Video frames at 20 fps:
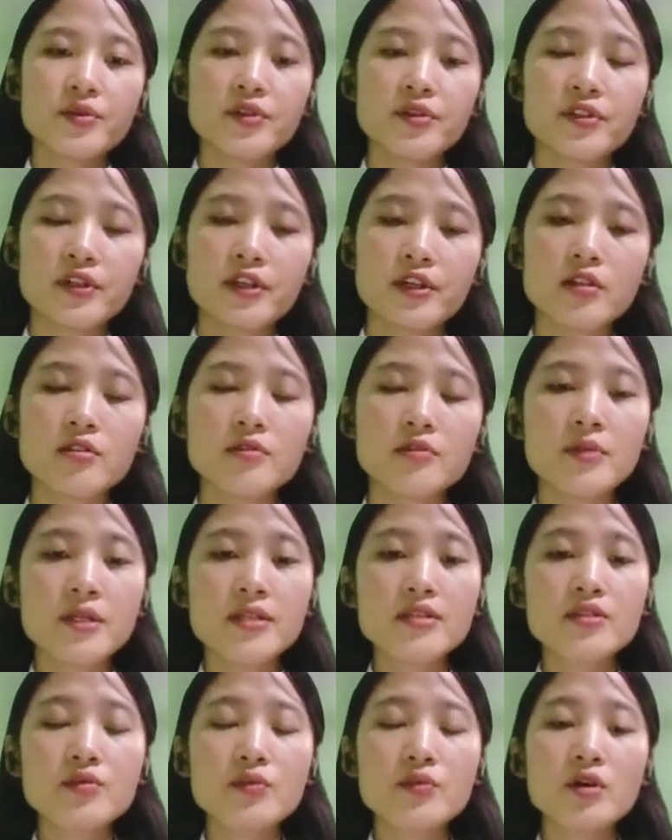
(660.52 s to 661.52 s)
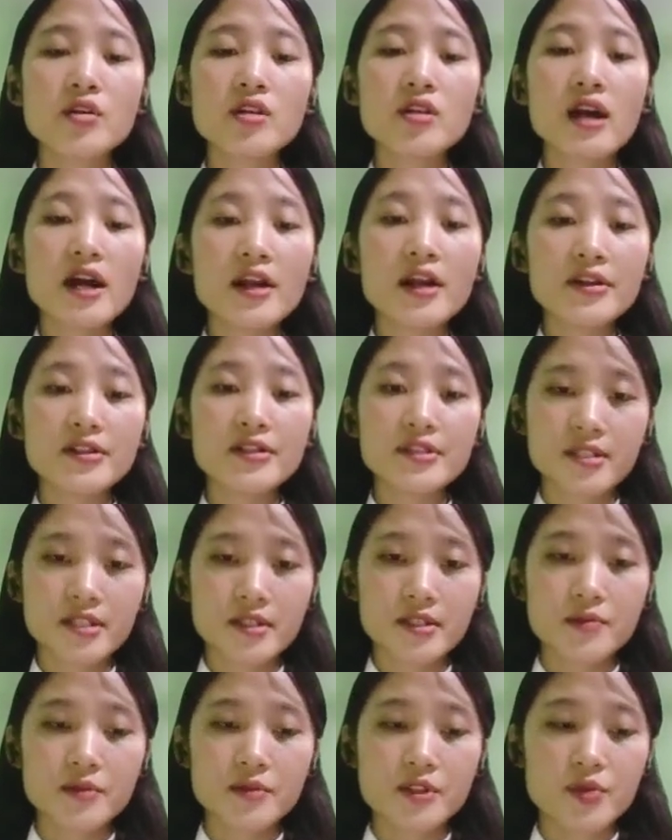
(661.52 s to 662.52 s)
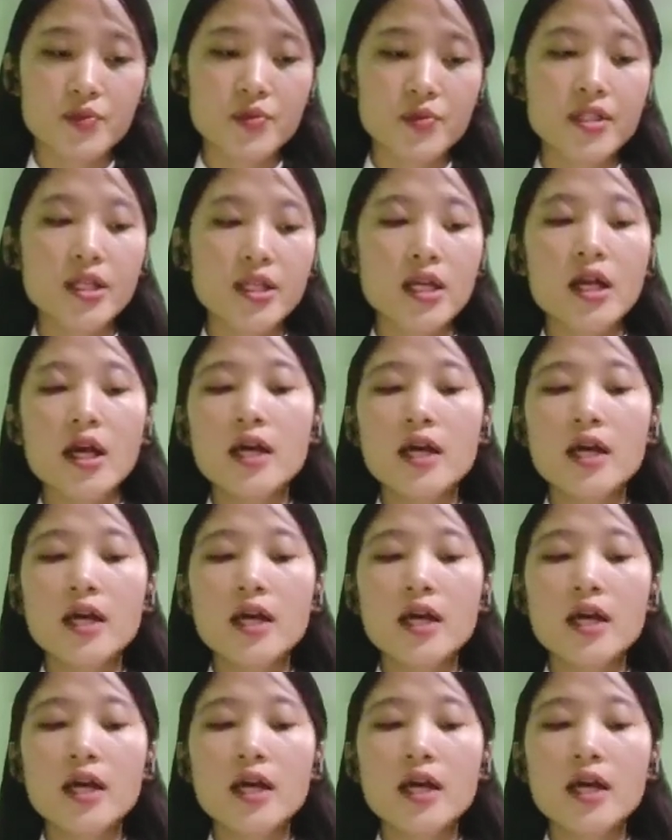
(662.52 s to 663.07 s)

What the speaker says: pneumothorax means? What are its symptoms?